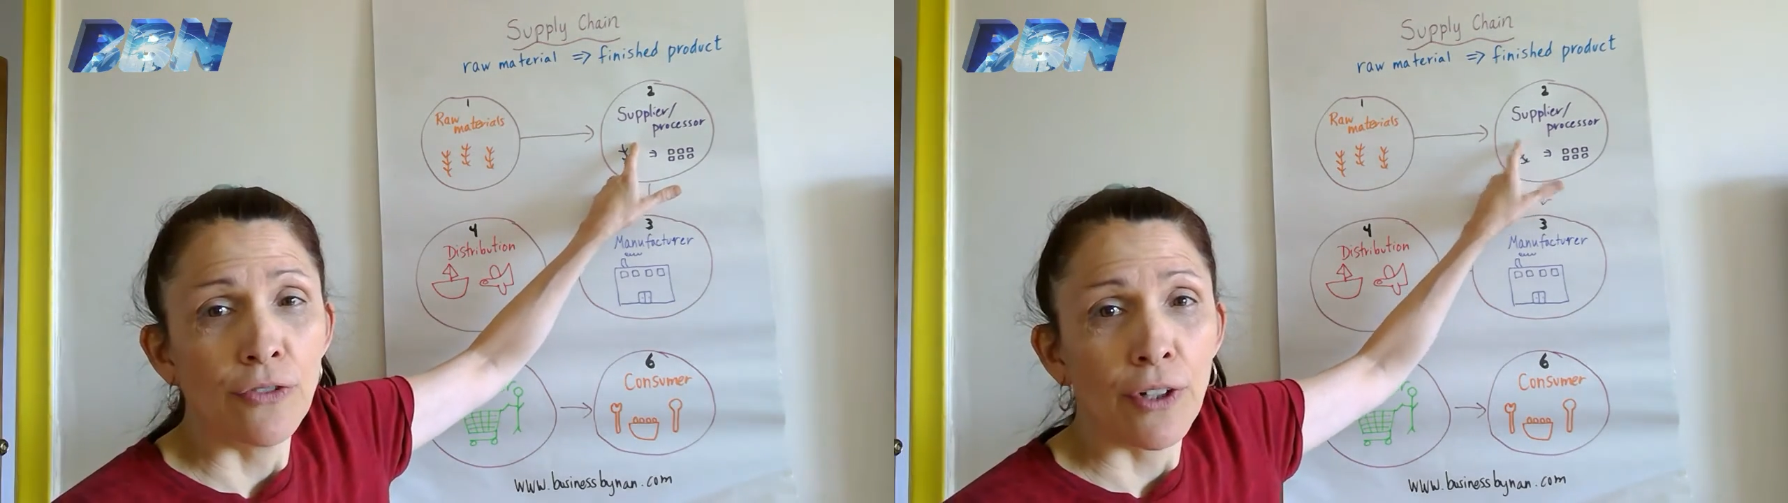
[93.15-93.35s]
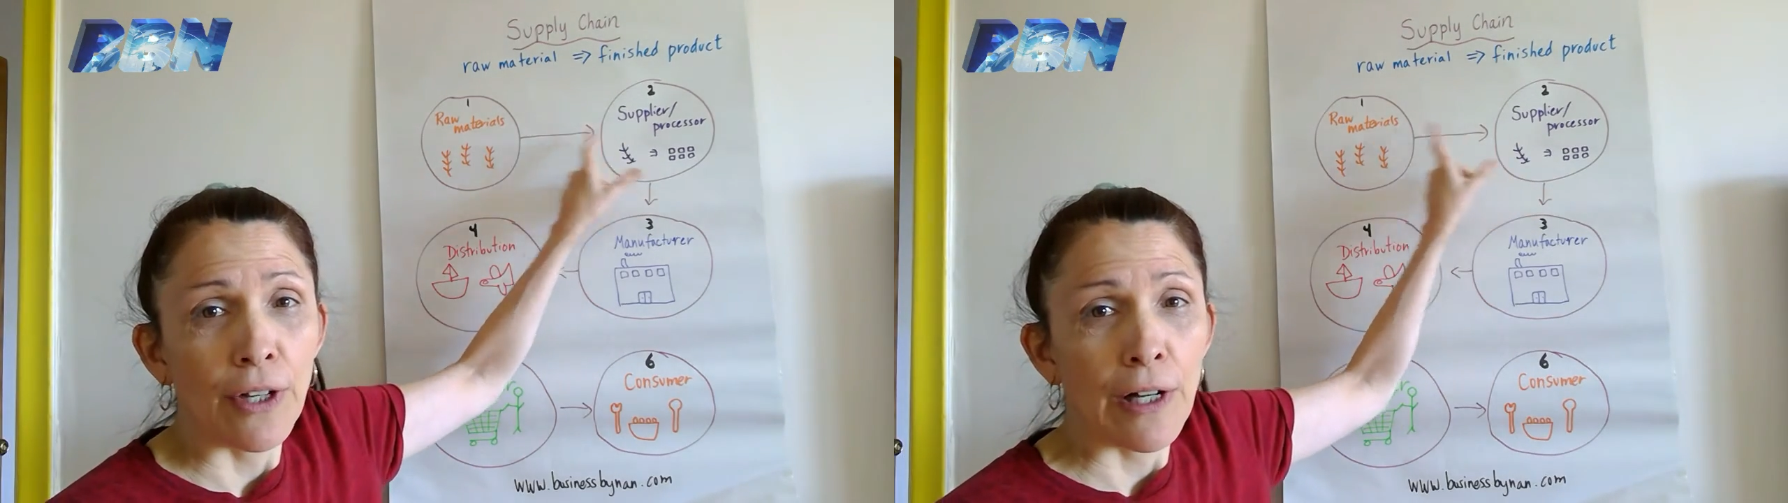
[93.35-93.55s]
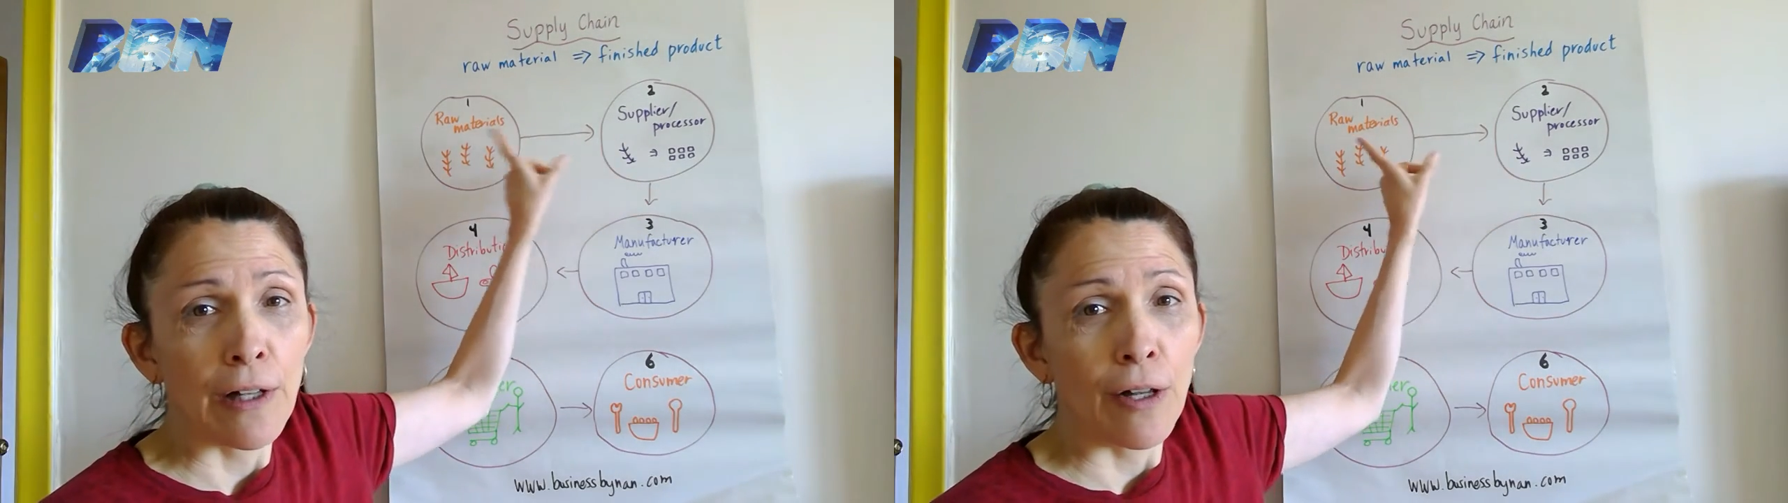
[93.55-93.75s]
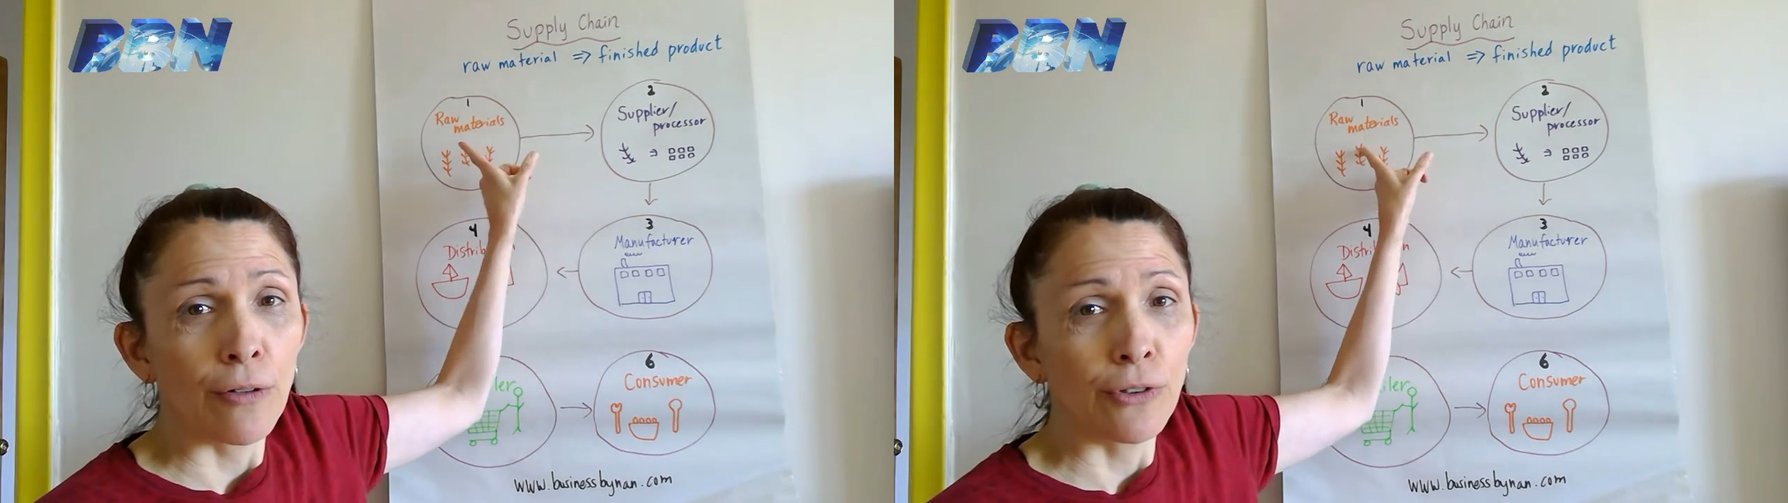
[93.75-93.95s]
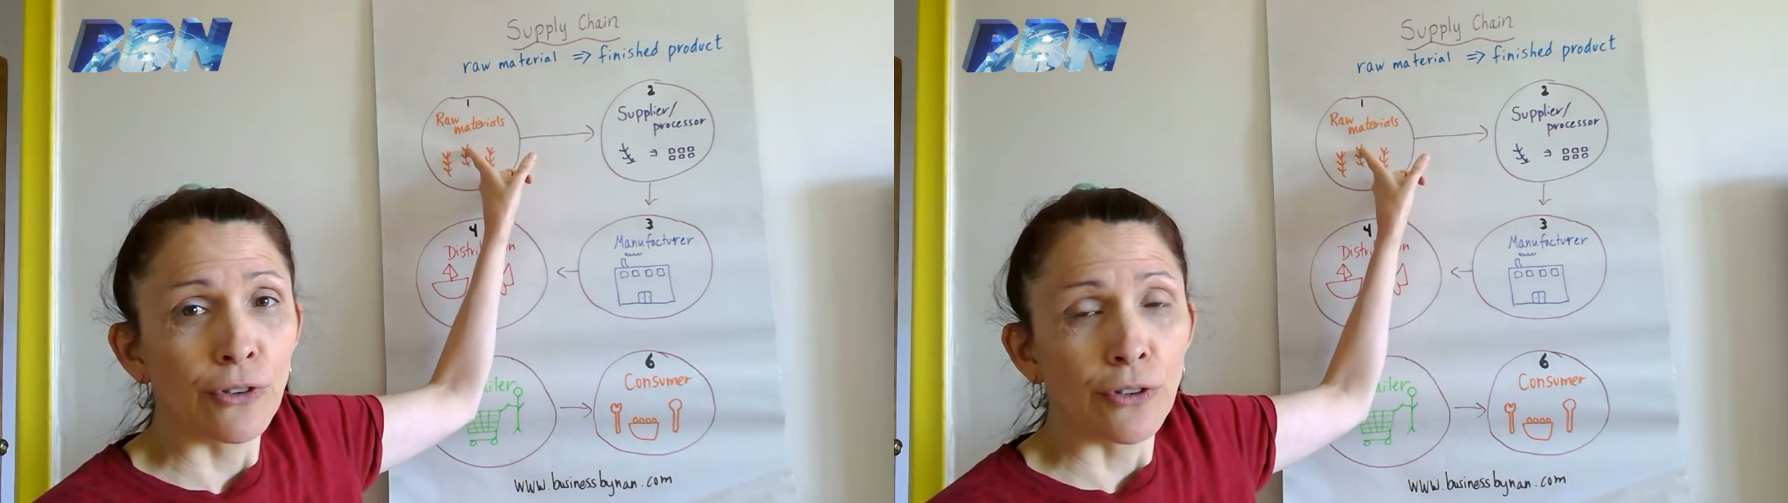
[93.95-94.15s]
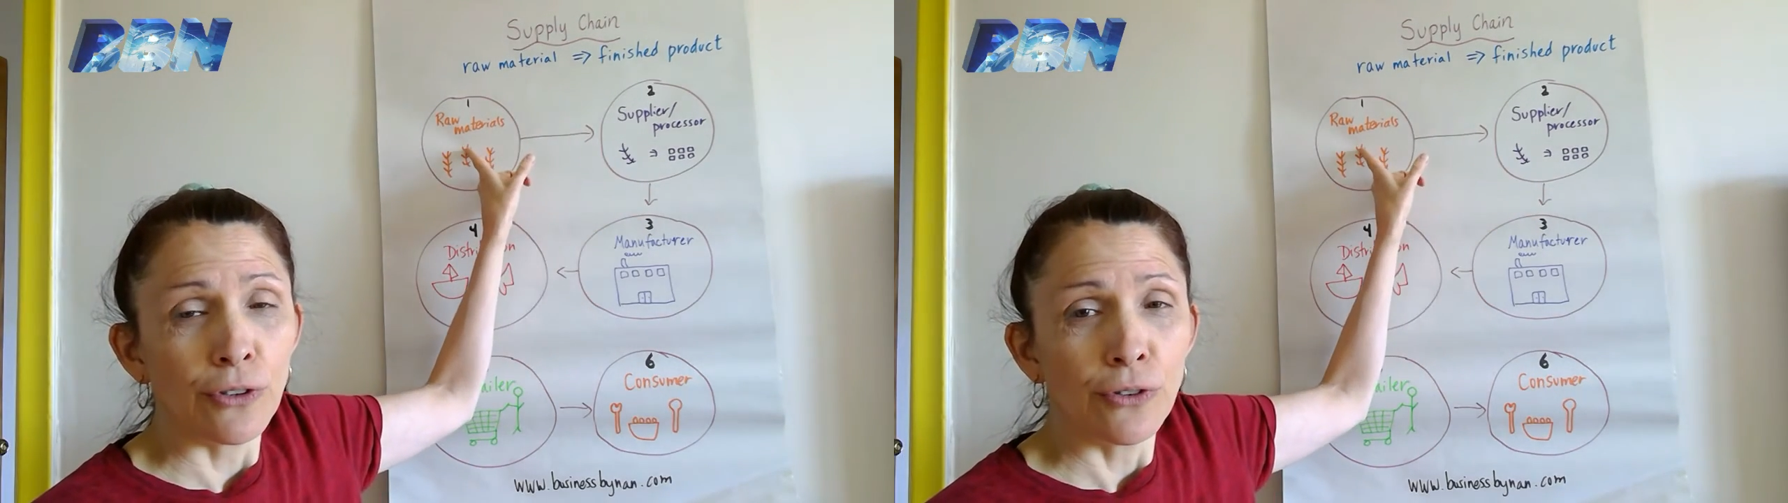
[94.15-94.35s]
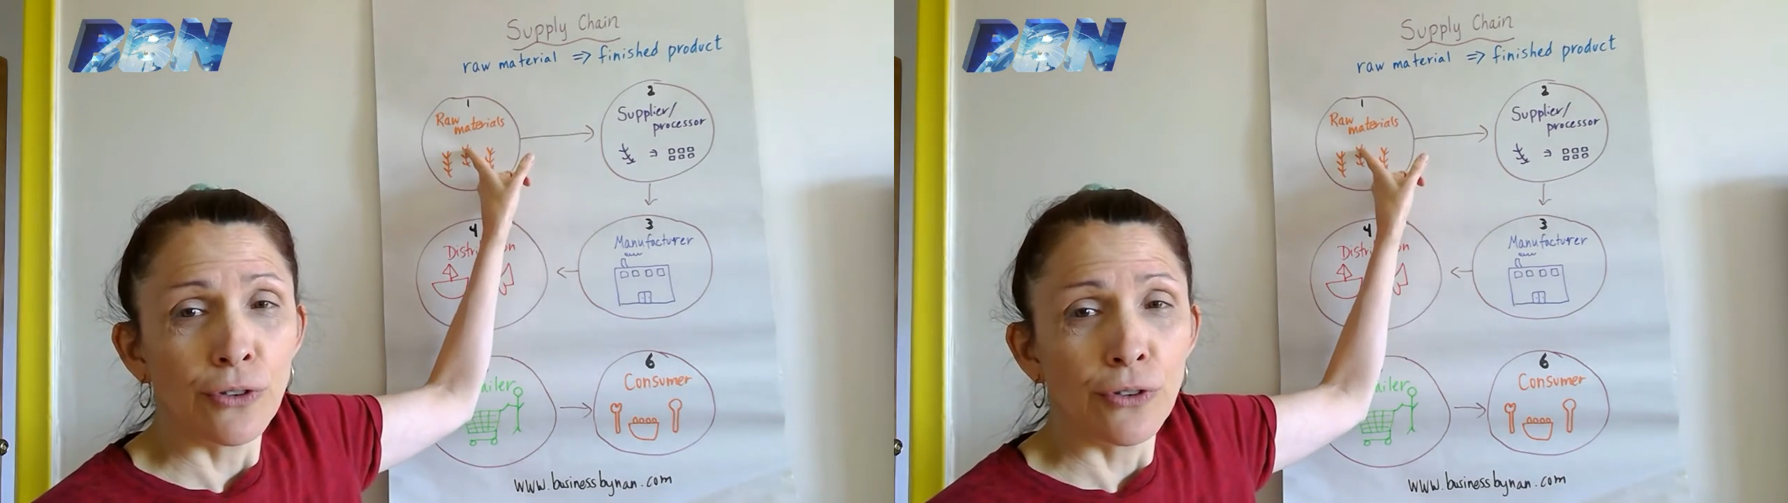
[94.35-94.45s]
very close